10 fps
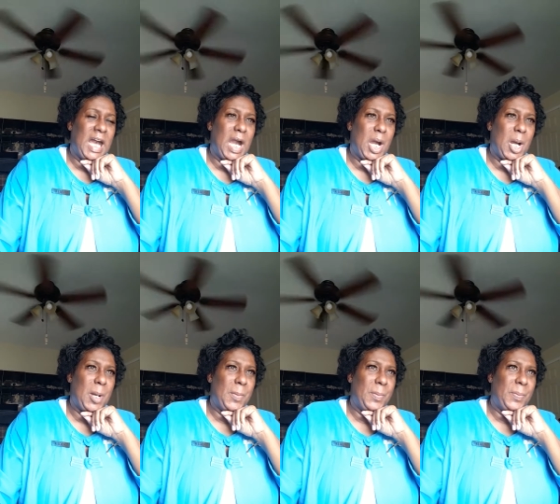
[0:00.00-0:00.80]

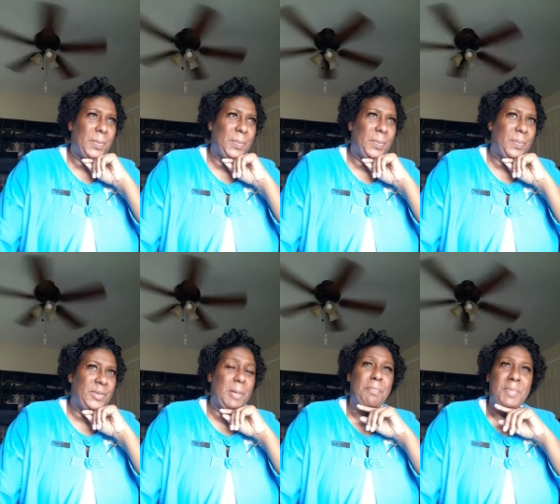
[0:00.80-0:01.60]
um,
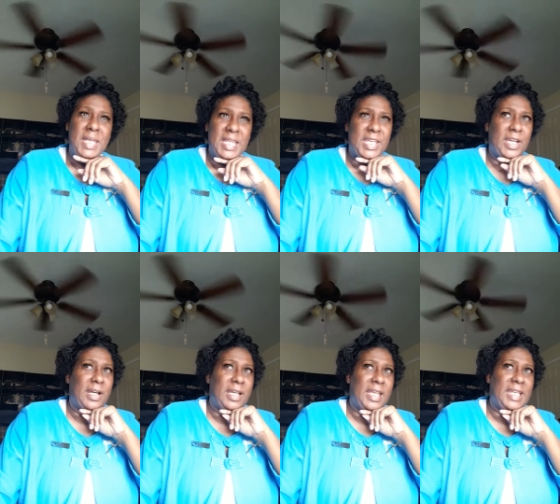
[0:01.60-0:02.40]
the
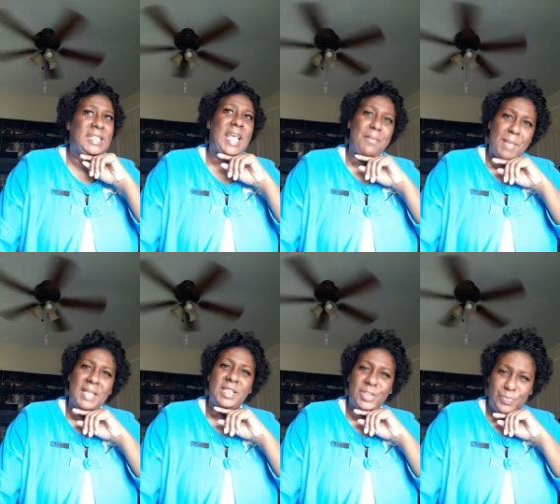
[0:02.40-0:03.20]
media is at my
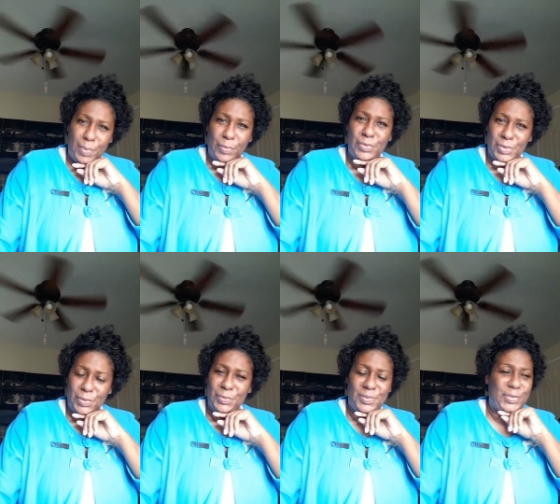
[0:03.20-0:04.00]

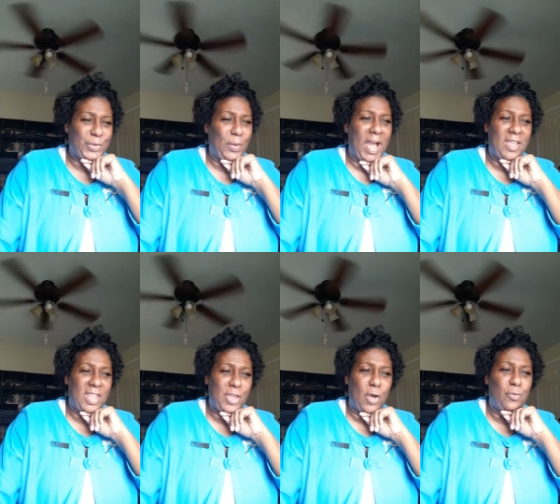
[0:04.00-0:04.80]
disposal. So I
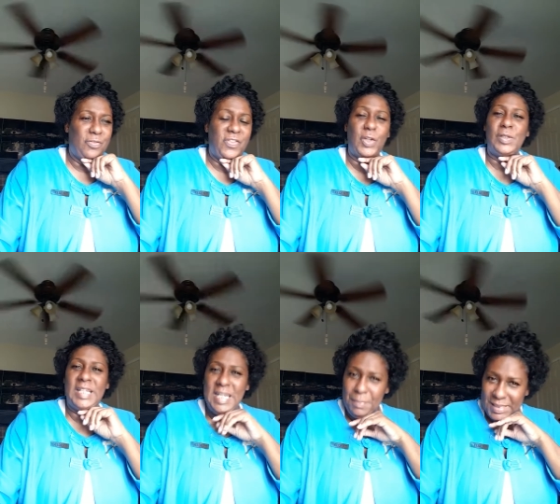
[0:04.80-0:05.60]
don't feel
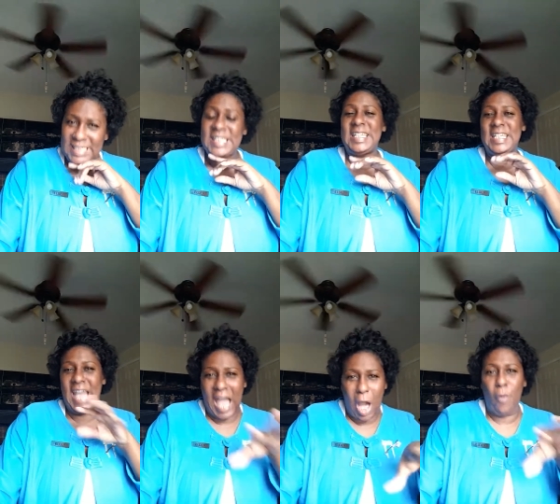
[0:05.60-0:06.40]
limited in
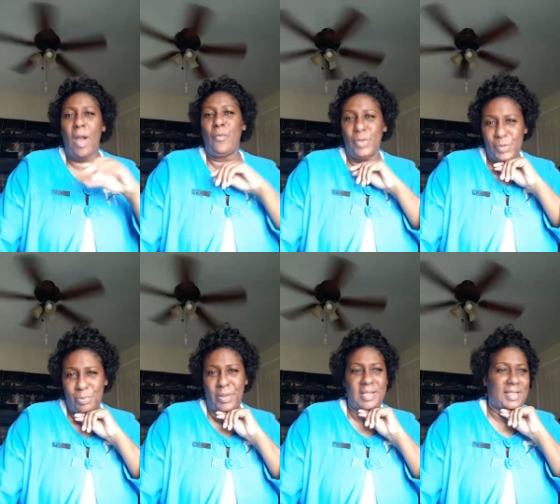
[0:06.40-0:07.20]
how I want to
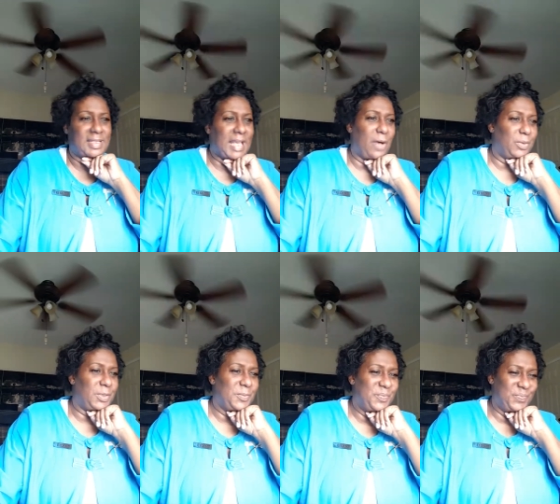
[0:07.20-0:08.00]
bring this
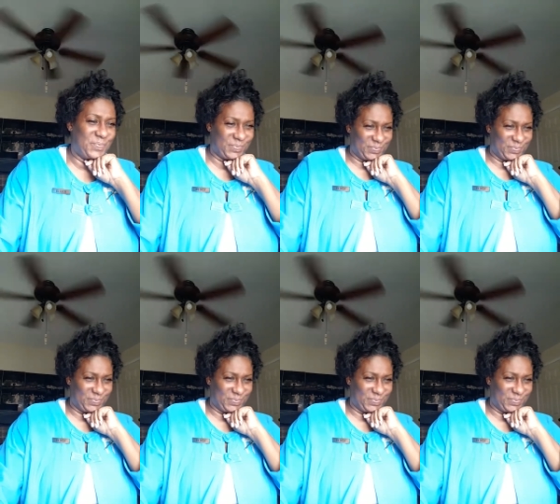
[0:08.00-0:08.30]
out.